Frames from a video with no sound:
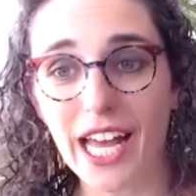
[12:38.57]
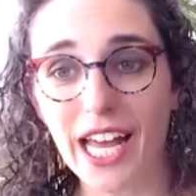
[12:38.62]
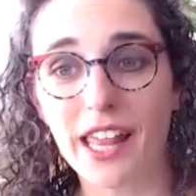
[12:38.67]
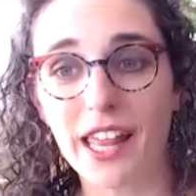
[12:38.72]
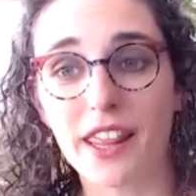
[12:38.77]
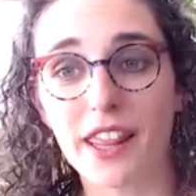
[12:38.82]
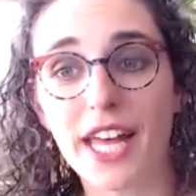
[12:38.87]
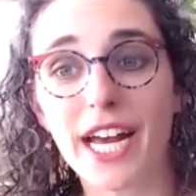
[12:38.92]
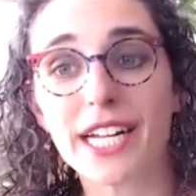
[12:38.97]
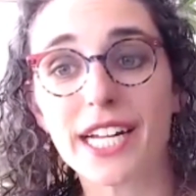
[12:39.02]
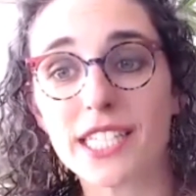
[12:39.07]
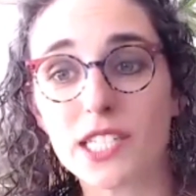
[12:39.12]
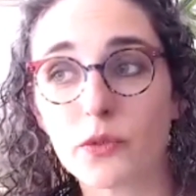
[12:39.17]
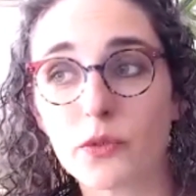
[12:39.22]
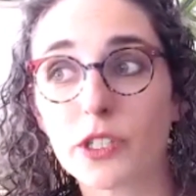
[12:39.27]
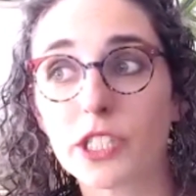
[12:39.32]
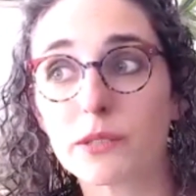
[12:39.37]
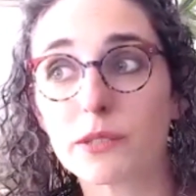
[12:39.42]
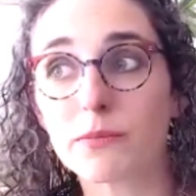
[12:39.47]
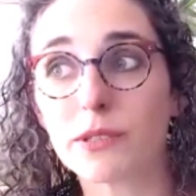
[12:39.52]
That's
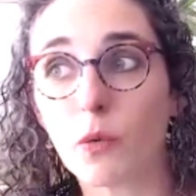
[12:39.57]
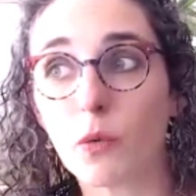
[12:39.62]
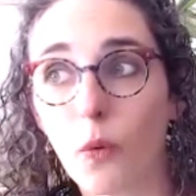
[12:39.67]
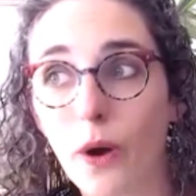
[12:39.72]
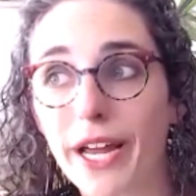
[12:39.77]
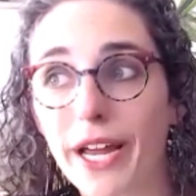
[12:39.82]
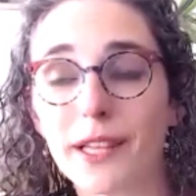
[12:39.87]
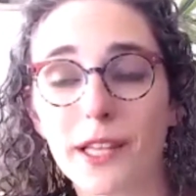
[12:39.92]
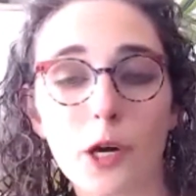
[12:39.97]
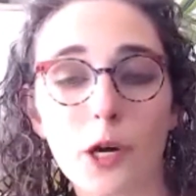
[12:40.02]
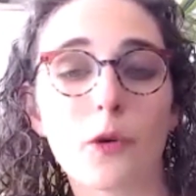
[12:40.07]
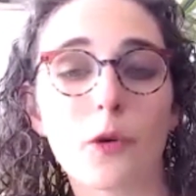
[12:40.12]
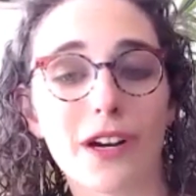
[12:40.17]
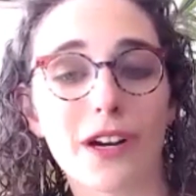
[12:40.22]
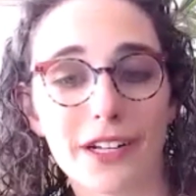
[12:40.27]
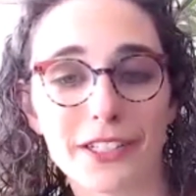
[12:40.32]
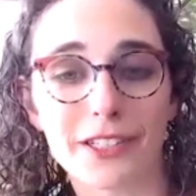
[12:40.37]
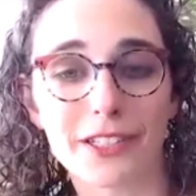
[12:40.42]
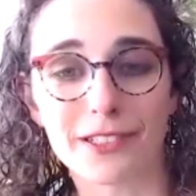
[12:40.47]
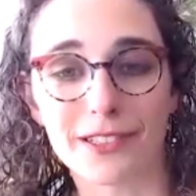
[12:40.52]
going to be way lower
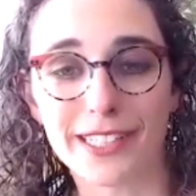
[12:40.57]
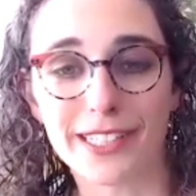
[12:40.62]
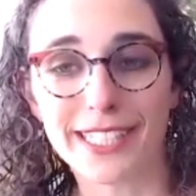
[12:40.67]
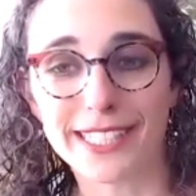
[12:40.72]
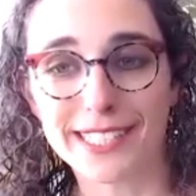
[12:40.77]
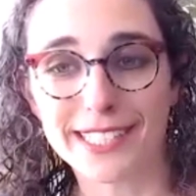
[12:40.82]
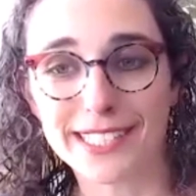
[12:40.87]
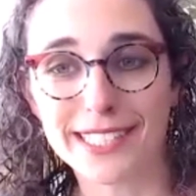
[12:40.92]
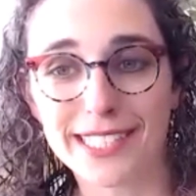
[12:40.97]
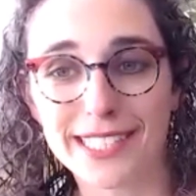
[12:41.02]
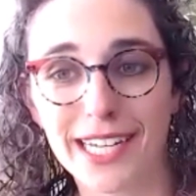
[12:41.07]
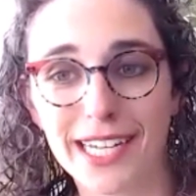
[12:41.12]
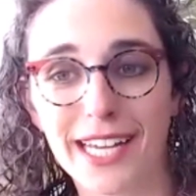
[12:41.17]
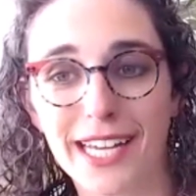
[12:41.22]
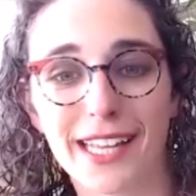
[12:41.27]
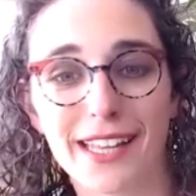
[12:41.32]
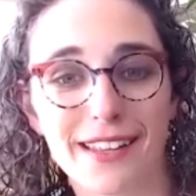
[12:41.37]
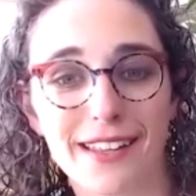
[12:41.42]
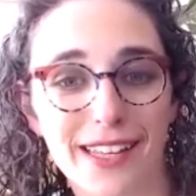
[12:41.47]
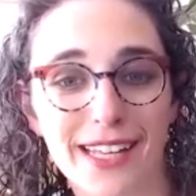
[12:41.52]
on your list
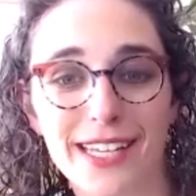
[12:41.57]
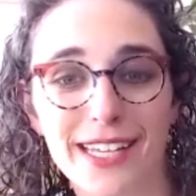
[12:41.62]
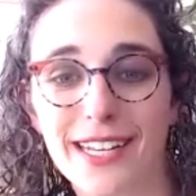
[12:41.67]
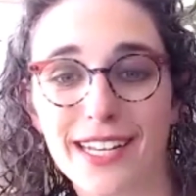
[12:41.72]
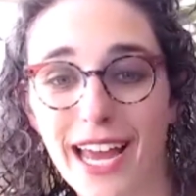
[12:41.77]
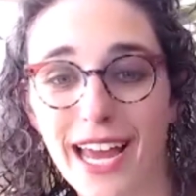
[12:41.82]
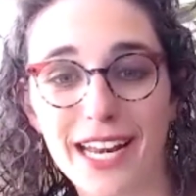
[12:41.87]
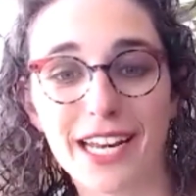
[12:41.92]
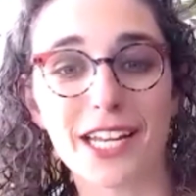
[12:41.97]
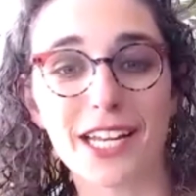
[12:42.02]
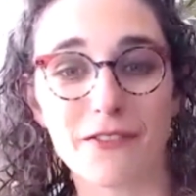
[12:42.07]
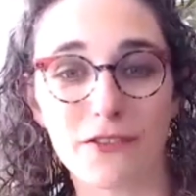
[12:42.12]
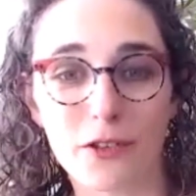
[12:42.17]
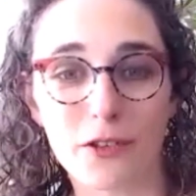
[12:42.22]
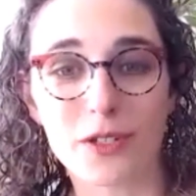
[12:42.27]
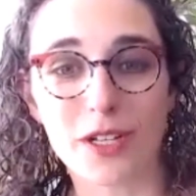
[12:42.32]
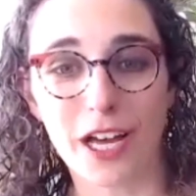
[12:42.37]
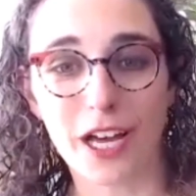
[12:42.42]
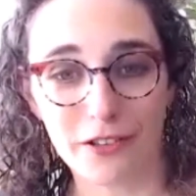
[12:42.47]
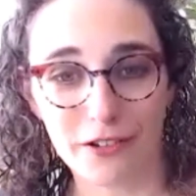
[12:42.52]
than any of
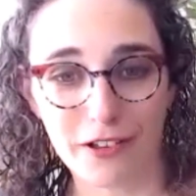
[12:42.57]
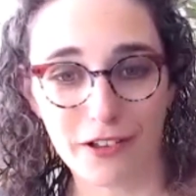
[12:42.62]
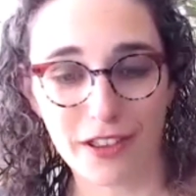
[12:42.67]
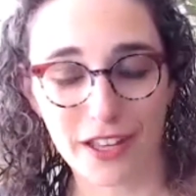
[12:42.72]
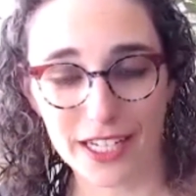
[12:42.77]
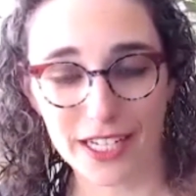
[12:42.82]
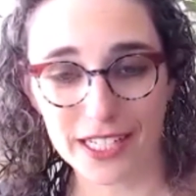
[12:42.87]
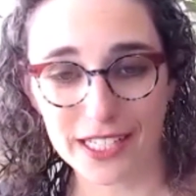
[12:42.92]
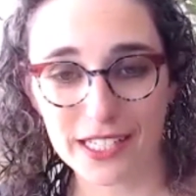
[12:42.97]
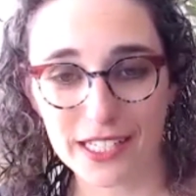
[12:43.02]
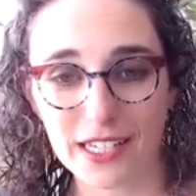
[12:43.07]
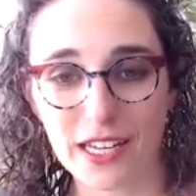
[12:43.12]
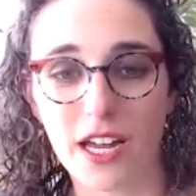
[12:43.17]
those other things.